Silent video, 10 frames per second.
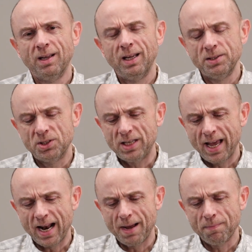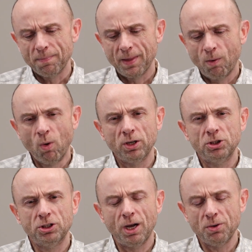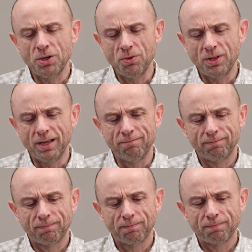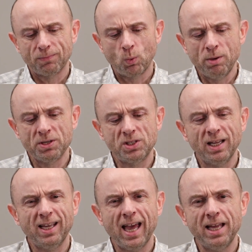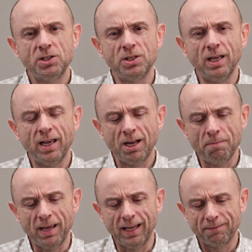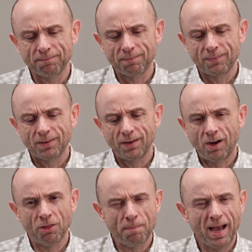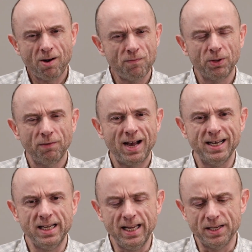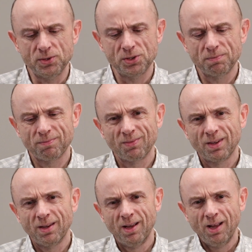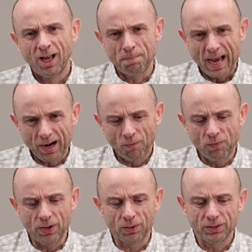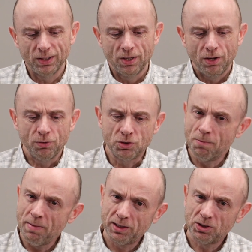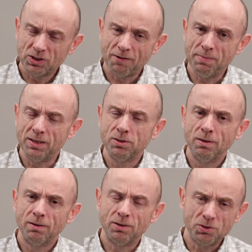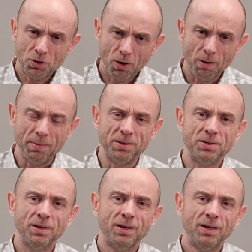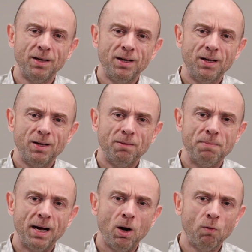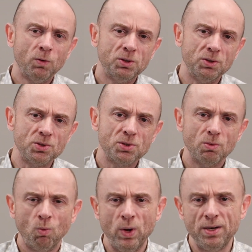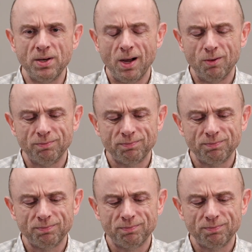Instead, I want to show you that we must engage the enemy on the battlefield of ideas, a battlefield whose dimensions have been determined by Overton's window.